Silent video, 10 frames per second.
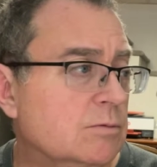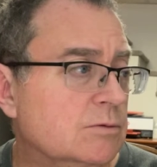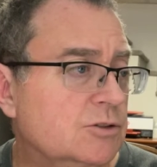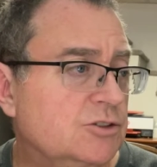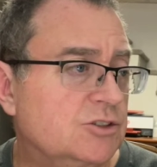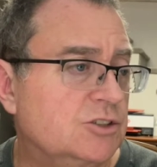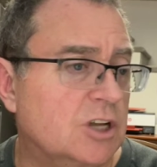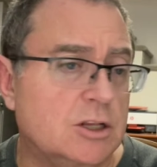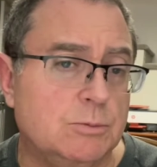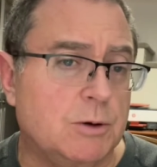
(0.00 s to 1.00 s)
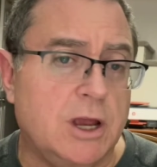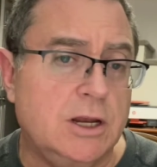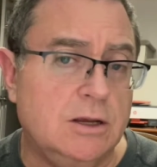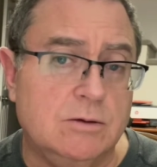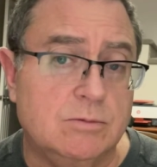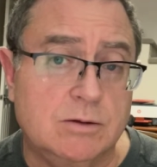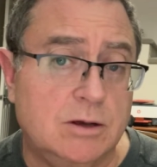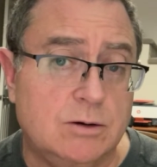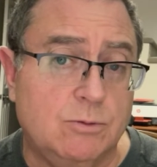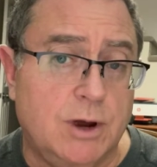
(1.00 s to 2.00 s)
celebrating
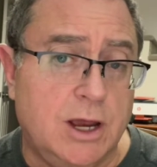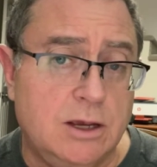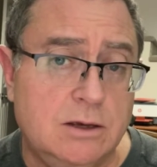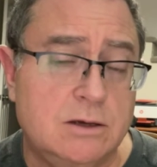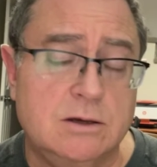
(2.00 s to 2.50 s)
in a way